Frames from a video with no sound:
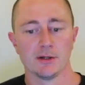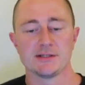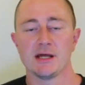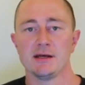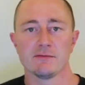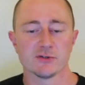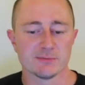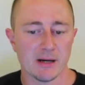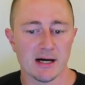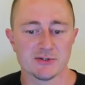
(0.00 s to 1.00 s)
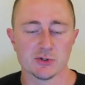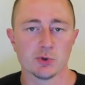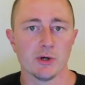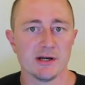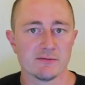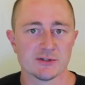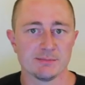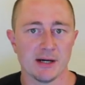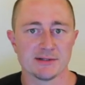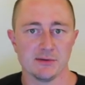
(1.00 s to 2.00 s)
10 different spots or 20 different
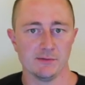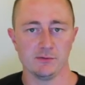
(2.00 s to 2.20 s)
spots on the